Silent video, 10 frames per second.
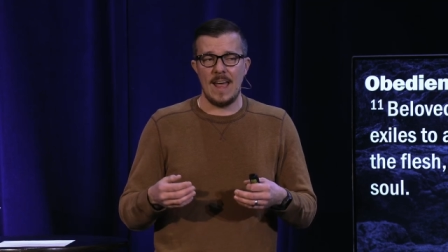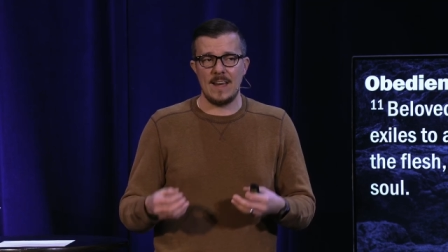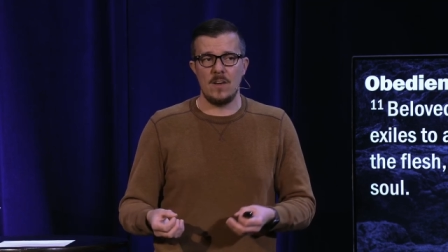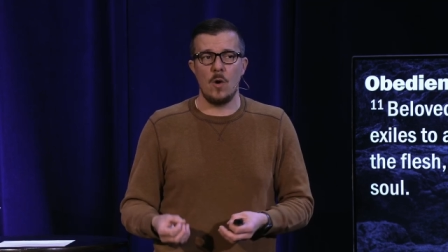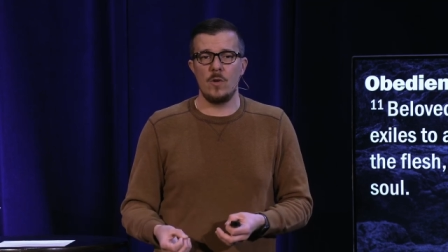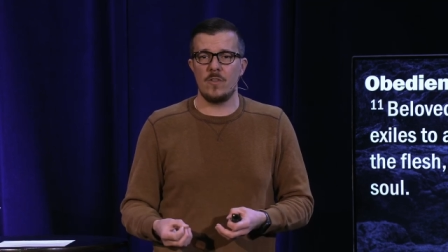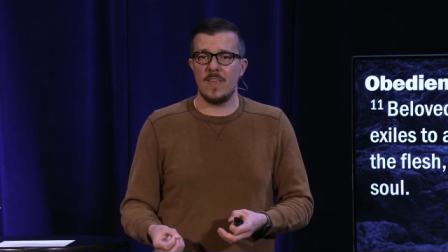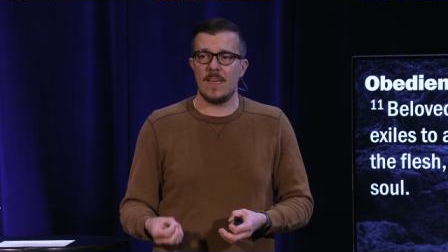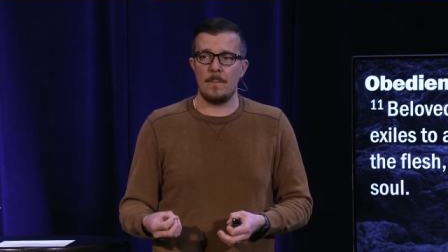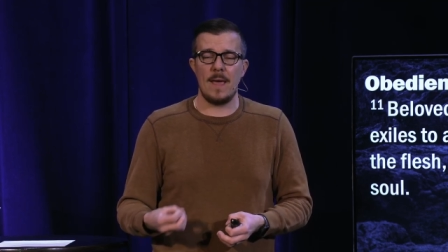And I know you're
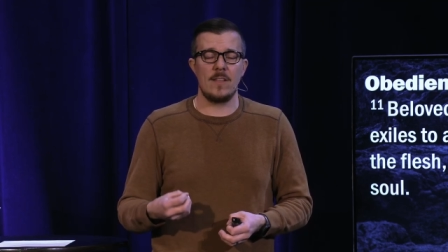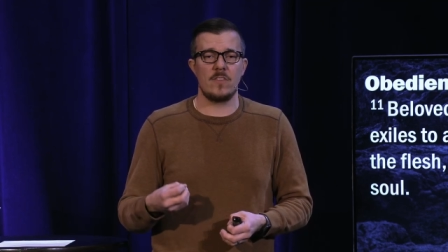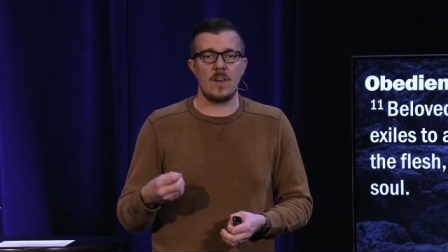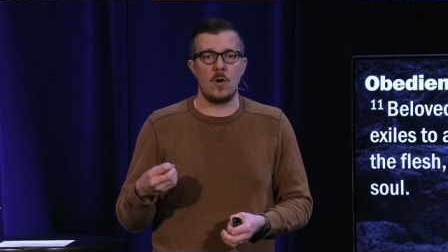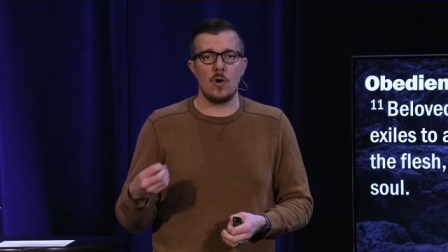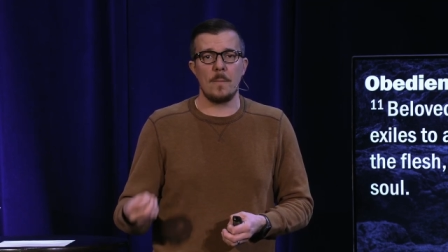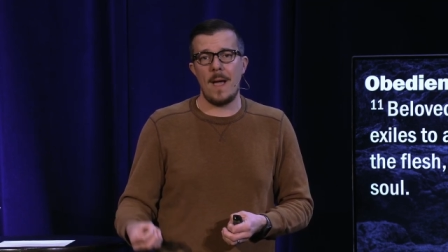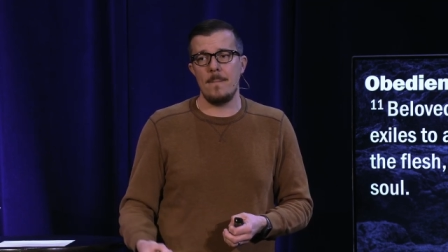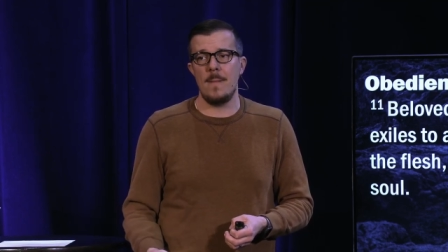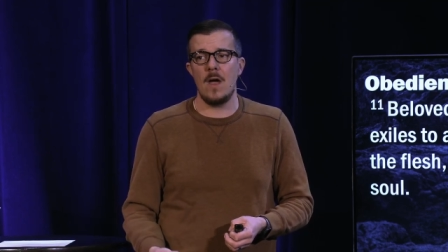thinking, man, it's going to hurt
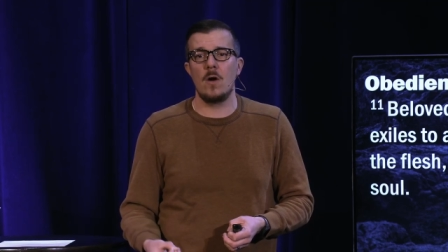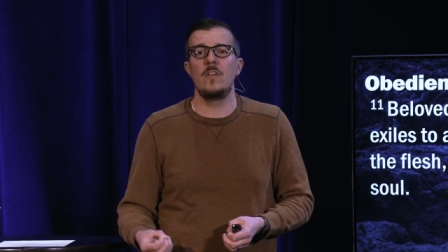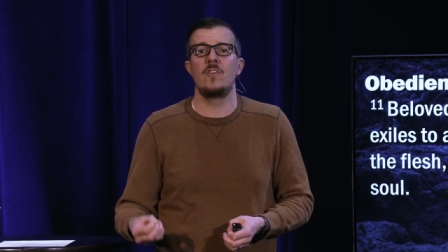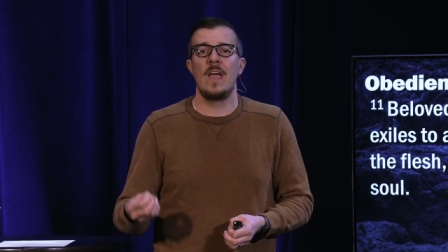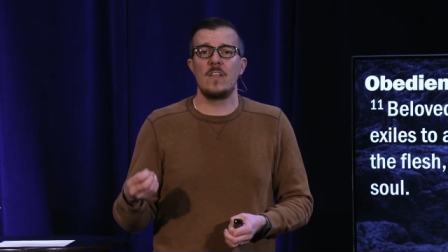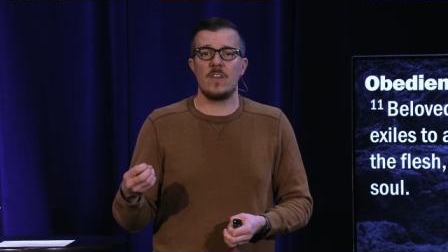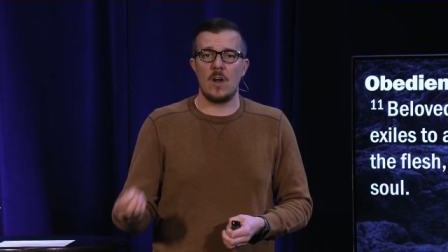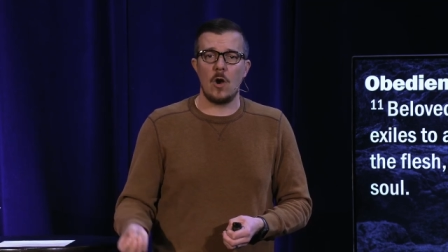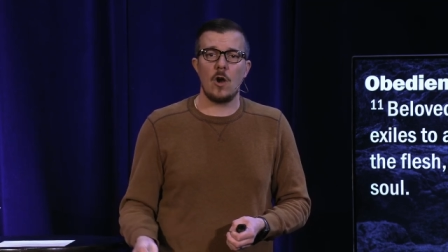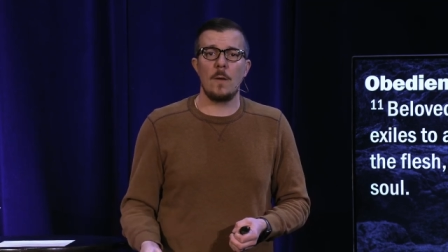my marriage. It's going
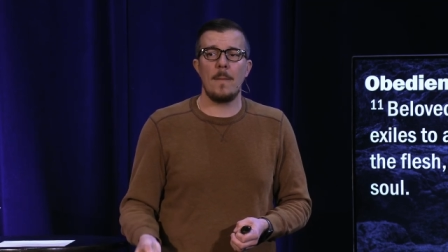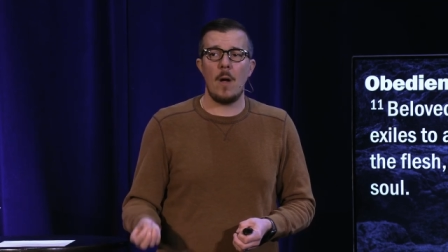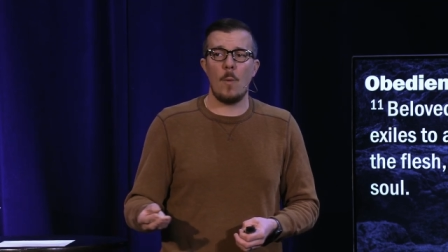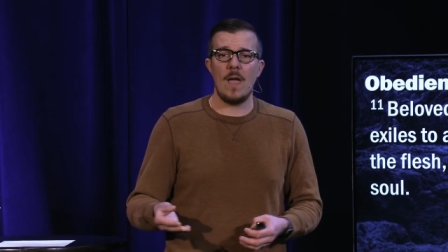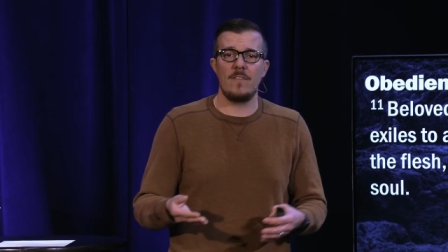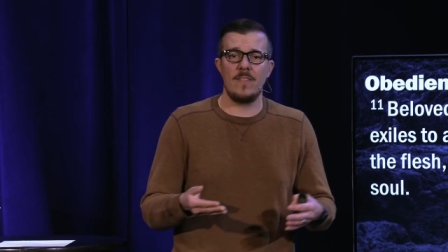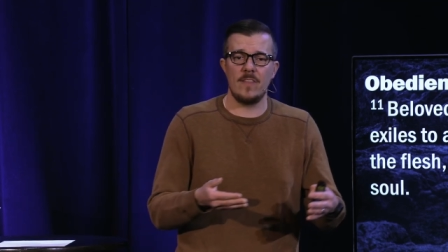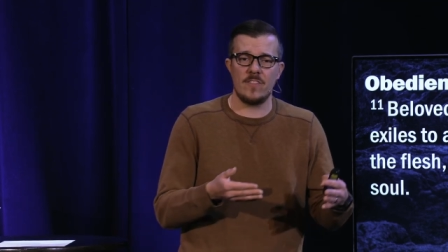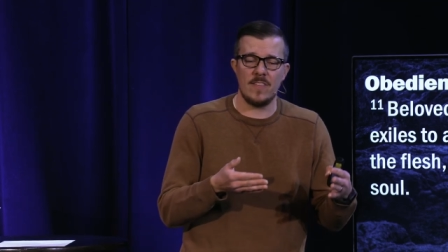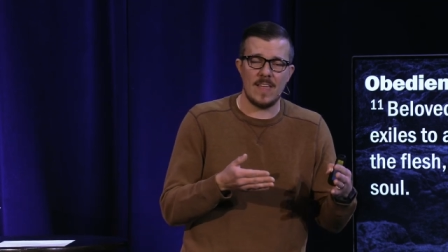to hurt my wife. And
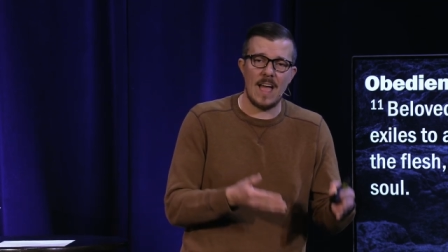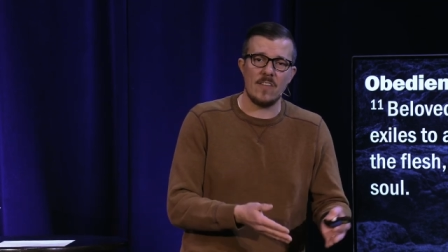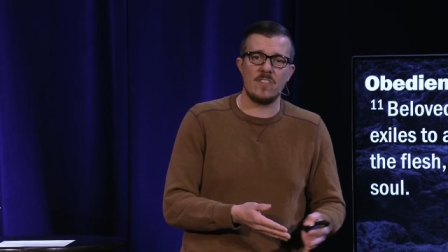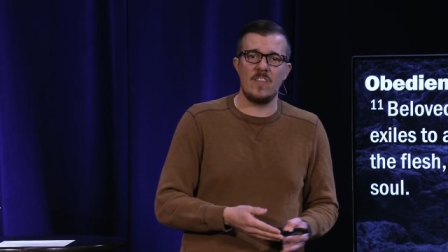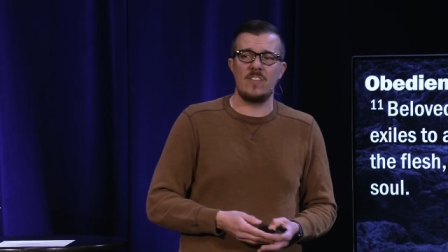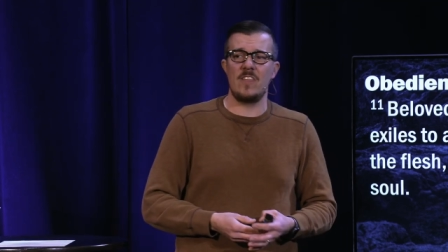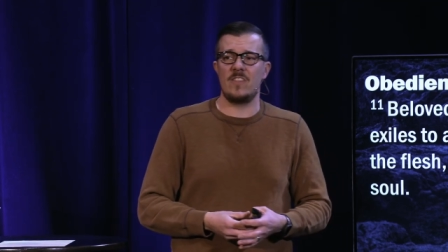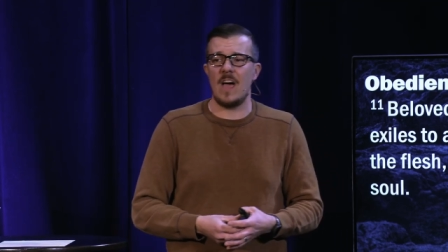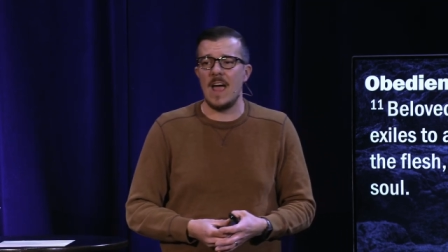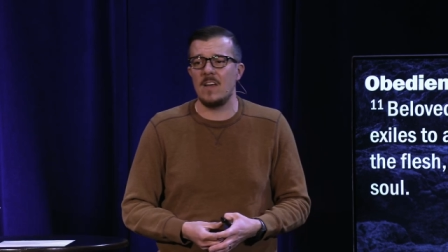this class is
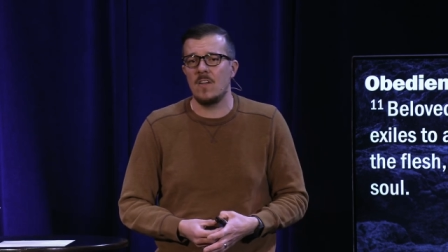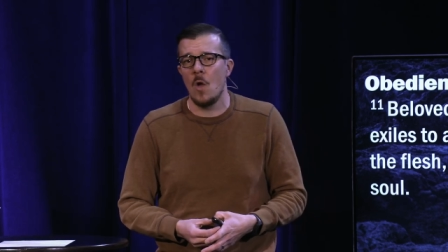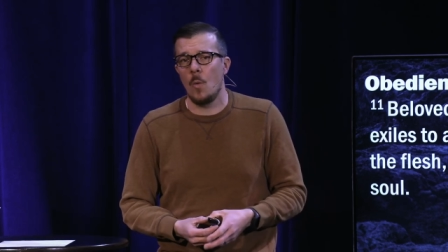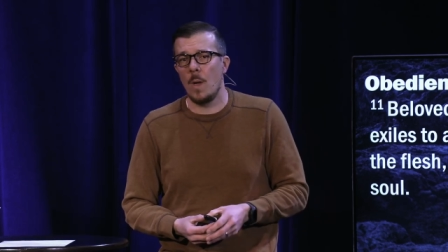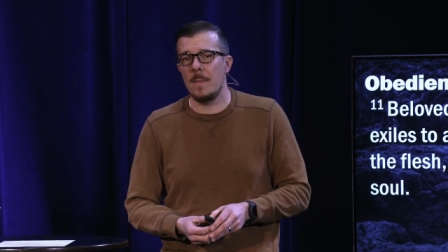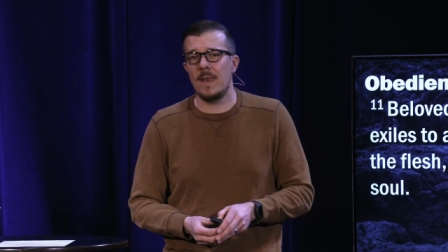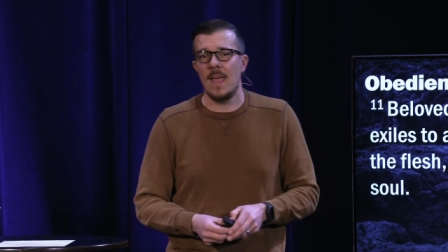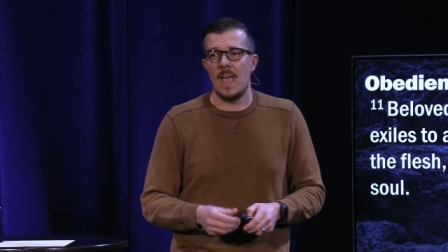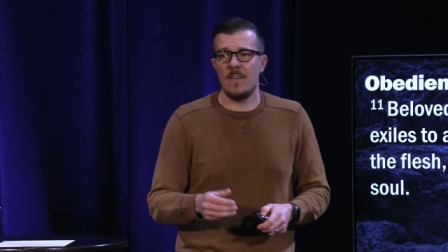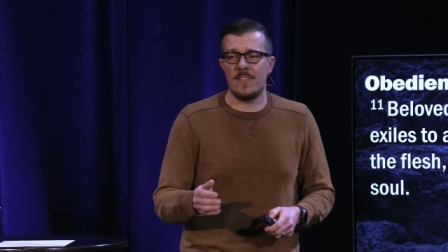designed, women,
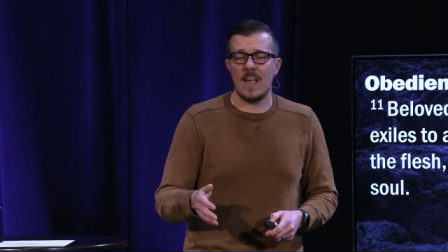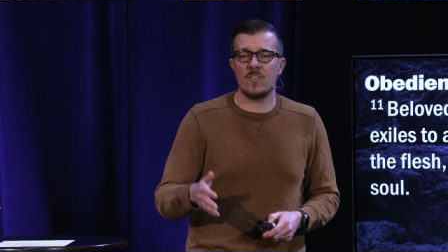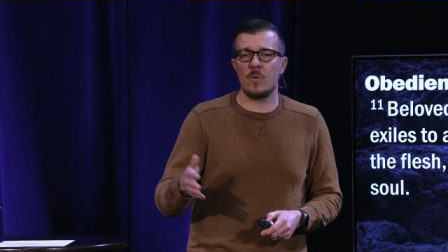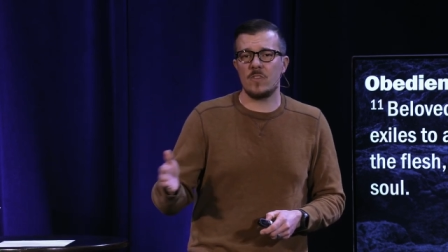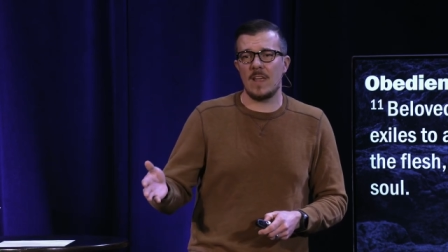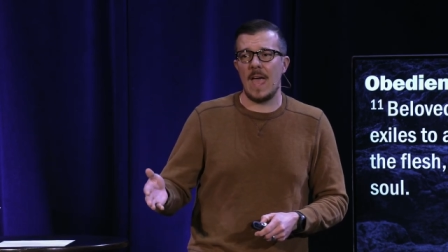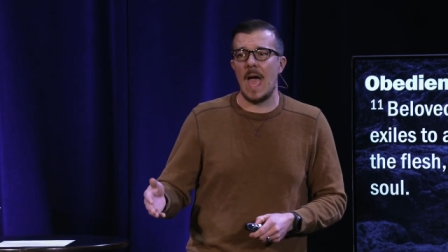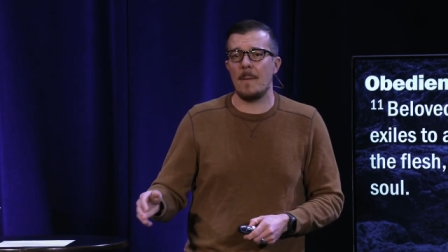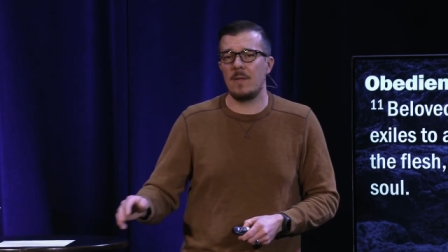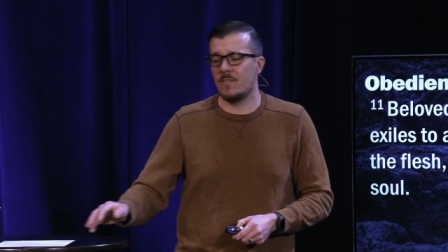if that's what's going to
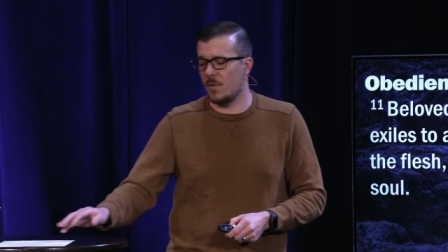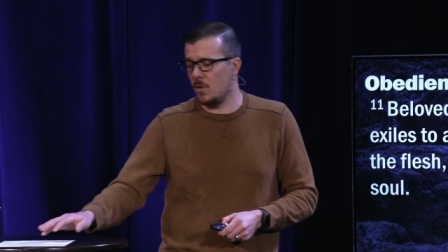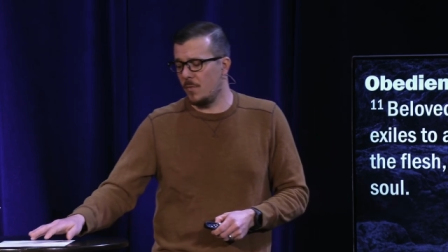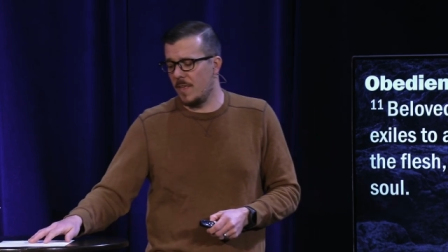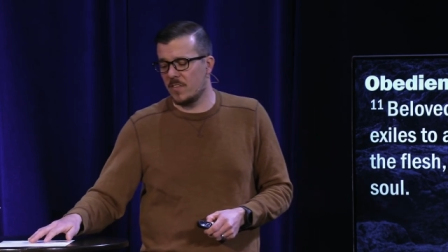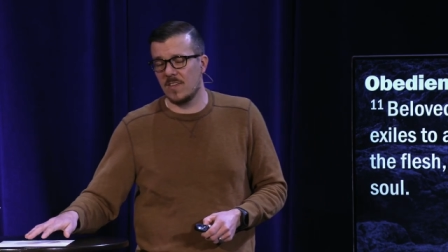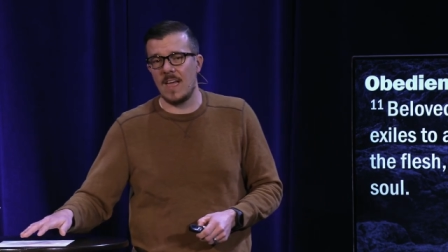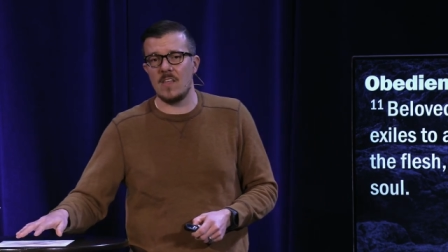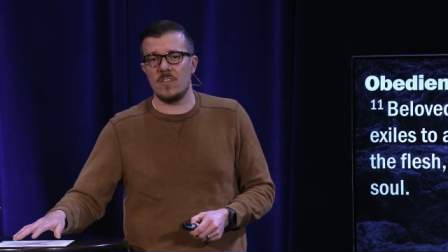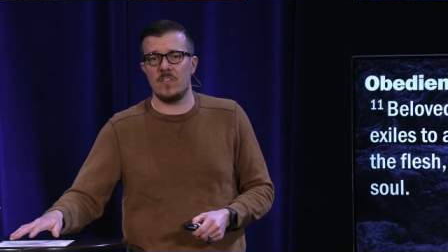happen for you, this
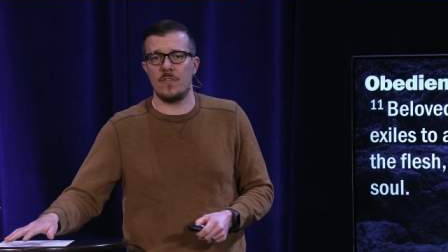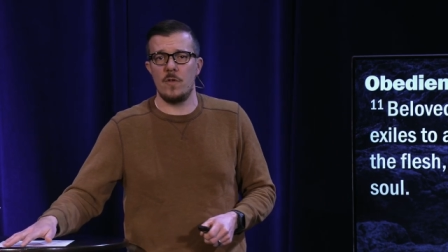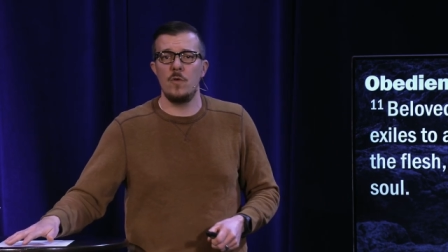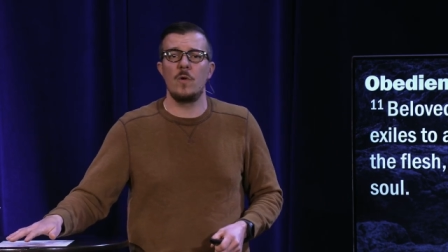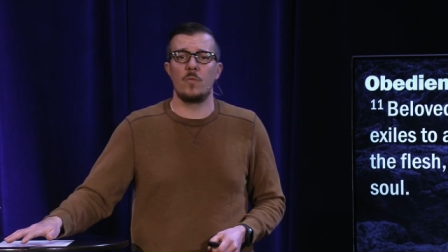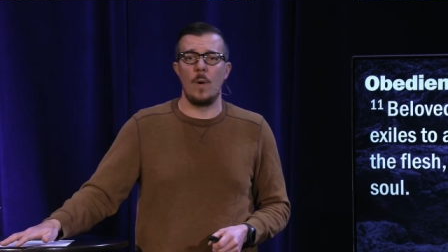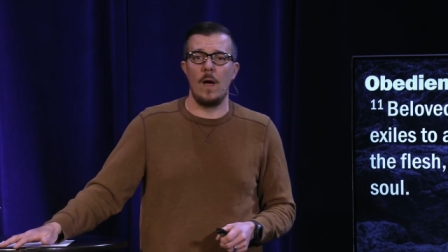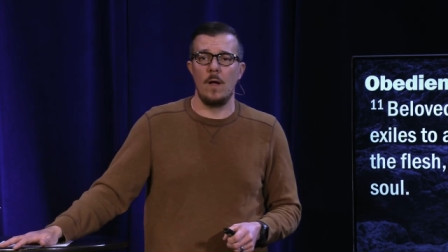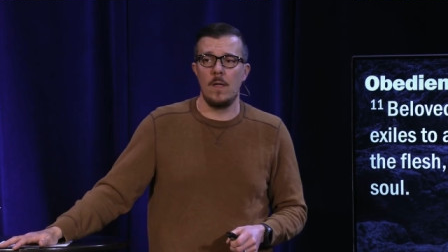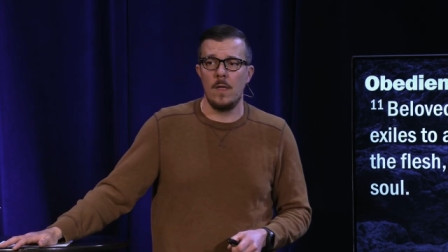class is for you as well